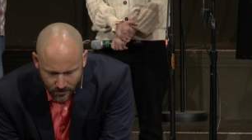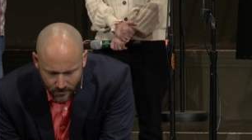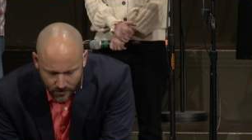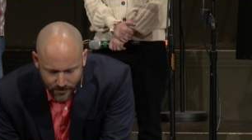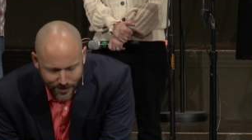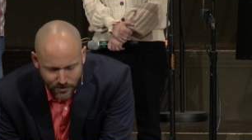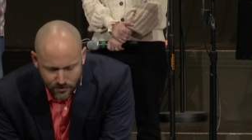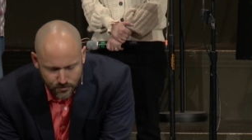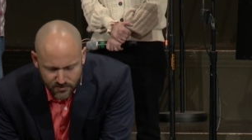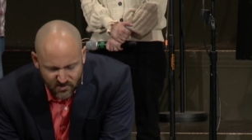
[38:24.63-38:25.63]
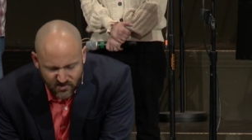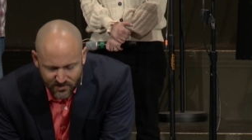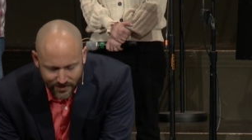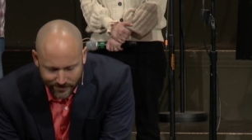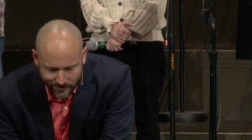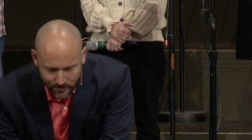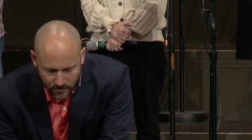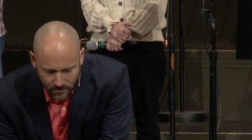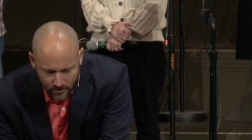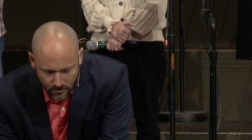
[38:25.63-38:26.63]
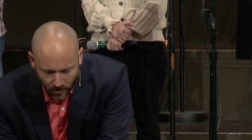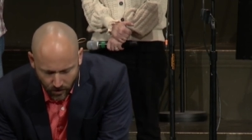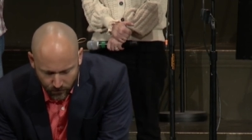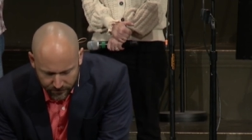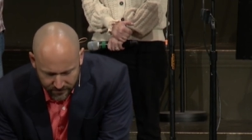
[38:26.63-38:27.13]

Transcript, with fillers: and that you sing over